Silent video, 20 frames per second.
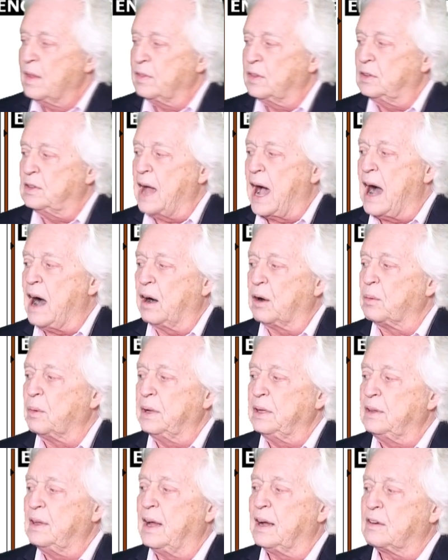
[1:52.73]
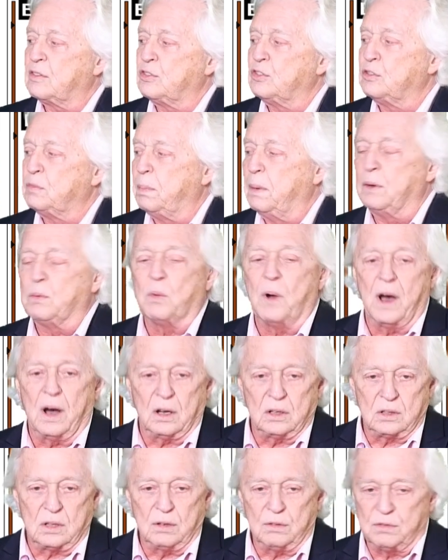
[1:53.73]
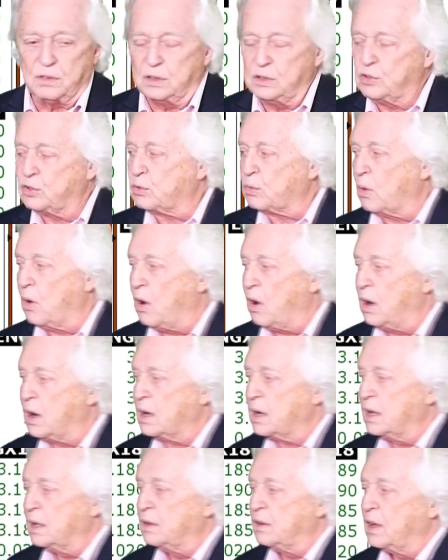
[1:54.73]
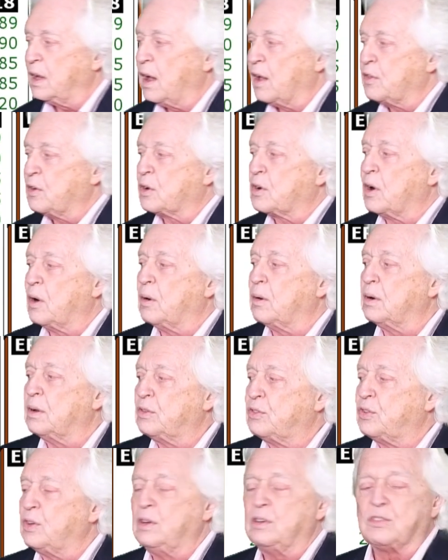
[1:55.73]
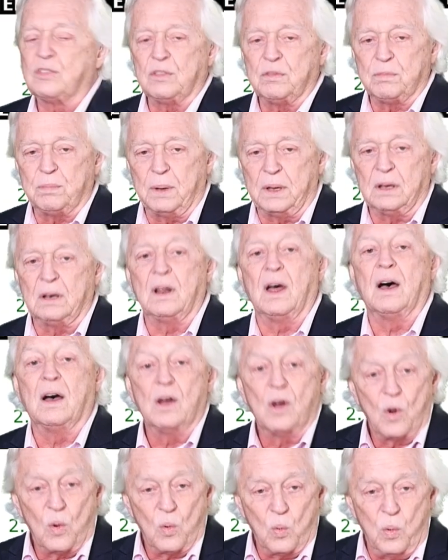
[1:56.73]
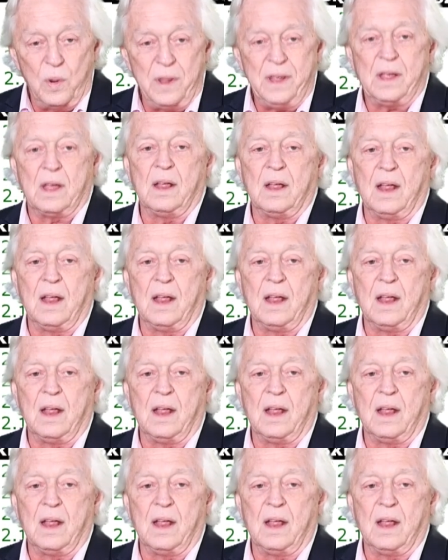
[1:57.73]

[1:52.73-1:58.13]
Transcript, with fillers: The dollar index has been relatively strong, and the other currencies have been weak